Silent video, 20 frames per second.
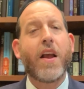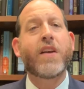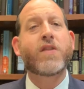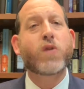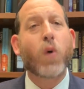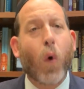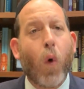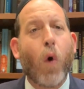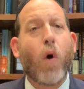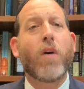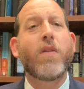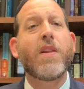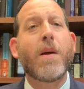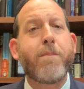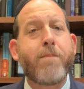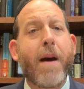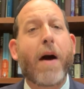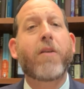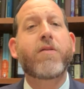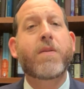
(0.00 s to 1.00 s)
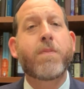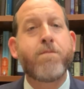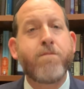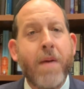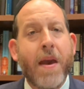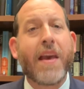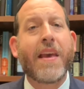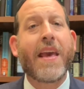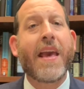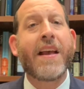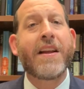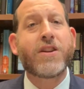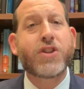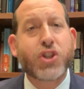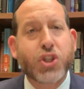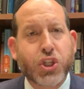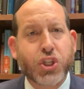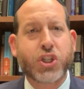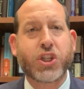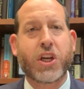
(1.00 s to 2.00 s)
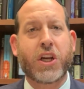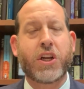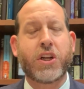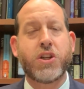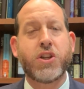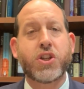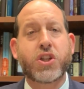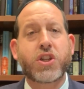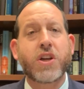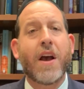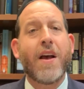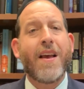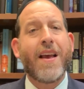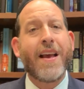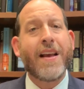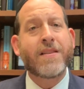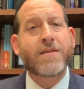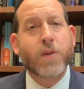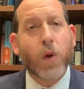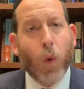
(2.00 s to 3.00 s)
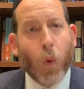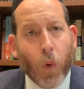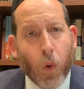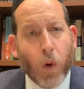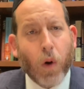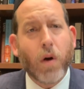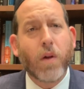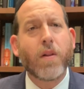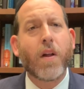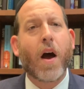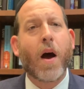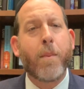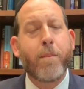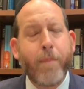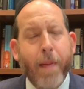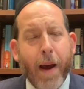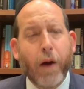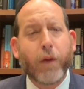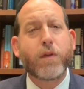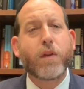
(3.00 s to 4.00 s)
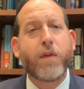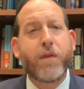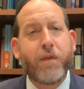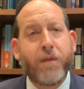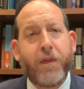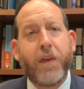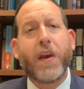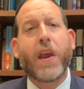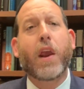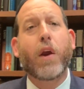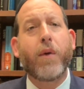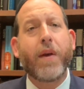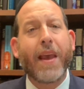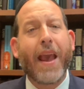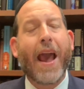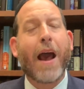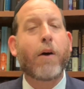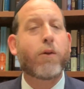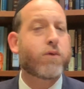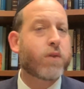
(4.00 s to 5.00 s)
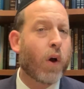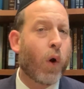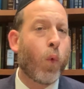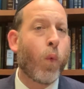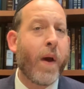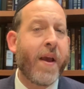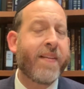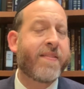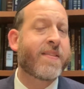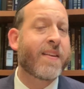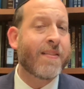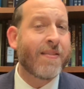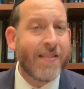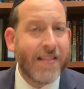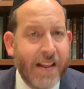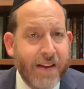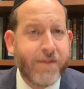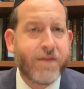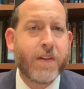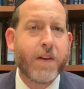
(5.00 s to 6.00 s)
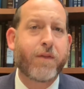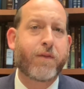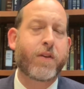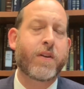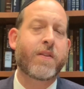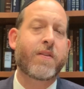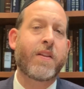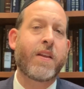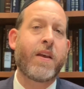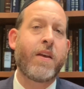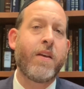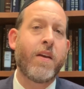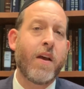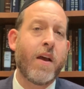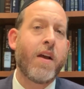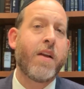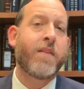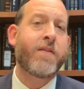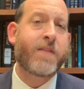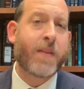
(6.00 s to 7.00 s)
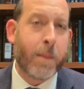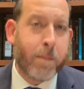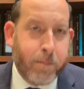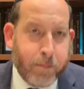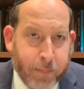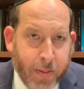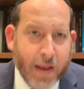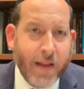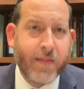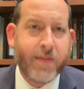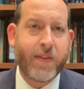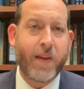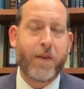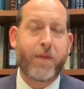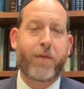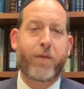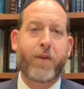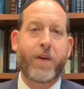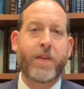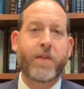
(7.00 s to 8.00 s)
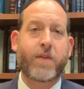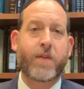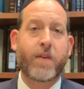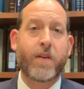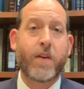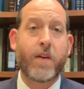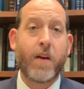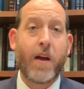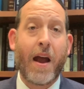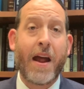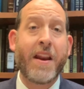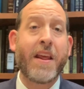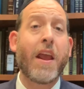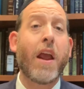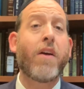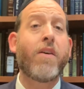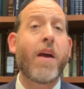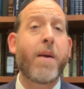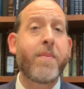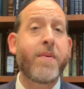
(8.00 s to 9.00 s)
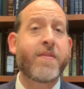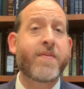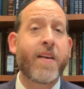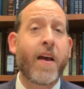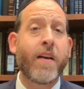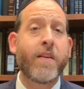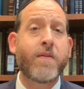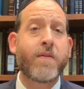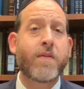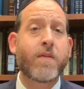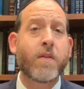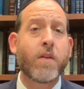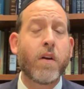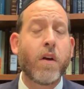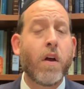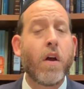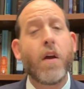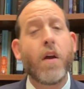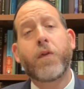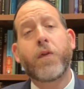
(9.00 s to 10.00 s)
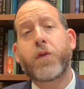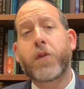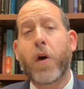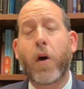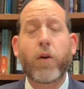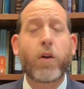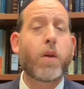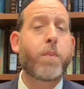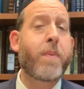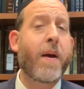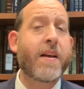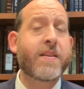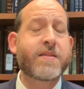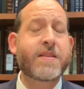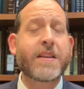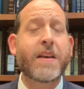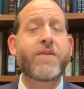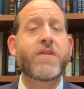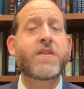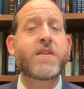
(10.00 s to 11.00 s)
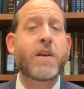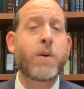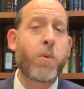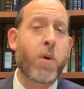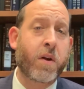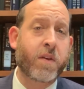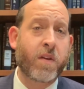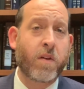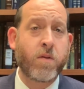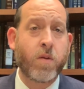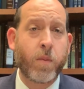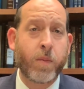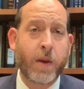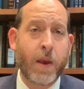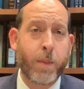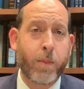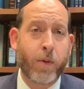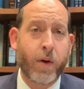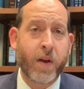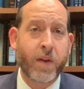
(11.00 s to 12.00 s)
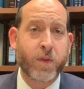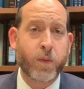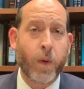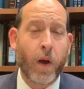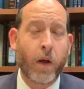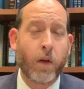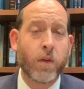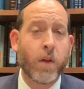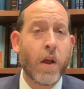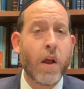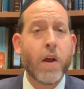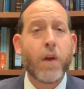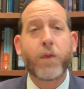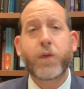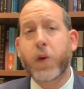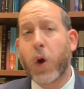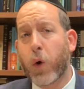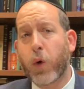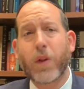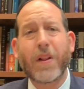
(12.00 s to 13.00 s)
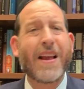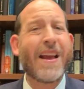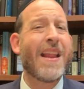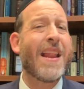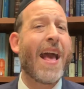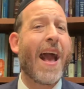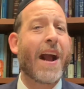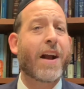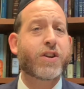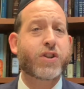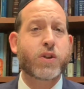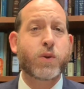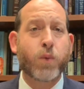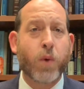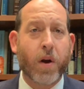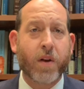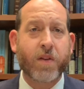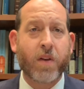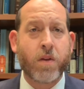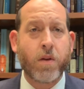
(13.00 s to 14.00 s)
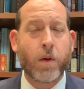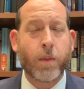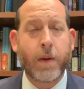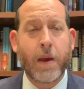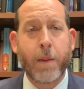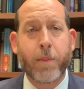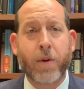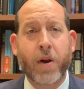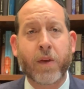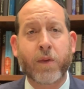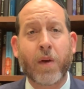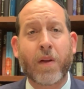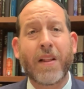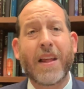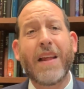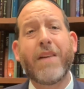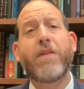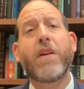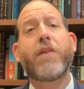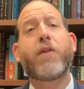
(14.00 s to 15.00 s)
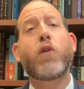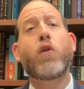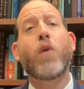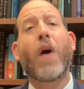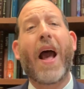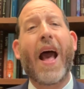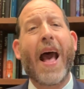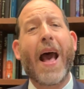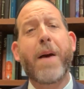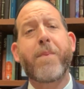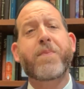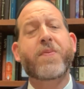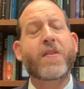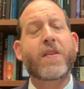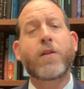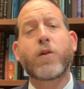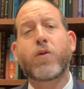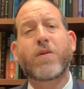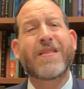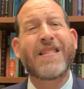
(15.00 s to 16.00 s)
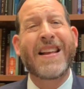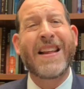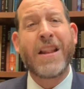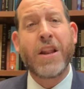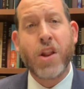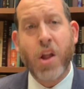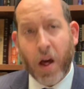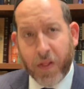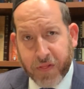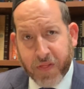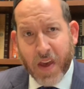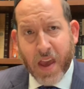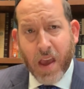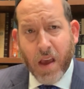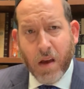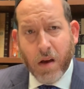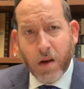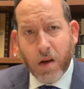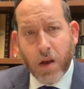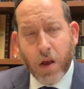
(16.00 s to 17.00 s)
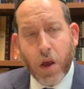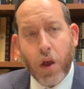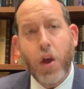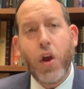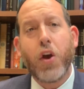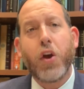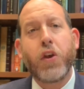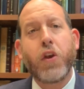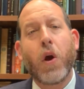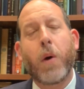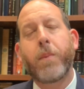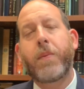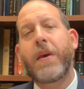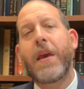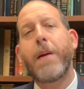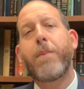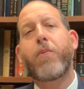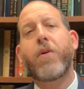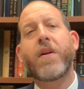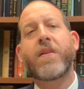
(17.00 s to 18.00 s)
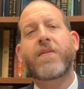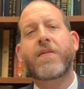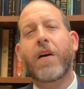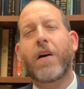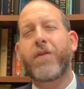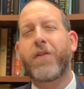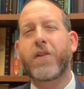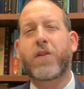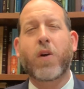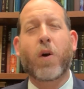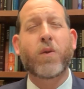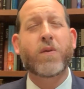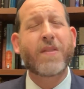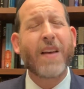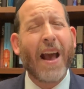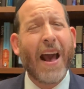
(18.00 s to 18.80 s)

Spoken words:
is all about making change, is all about figuring out a way to live differently, to be different. And here Rebbe says, Total passivity works on Yom Kippur as well. Total inaction works on Yom Kippur as well. Even if you do absolutely nothing, Yom Kippur itself atones.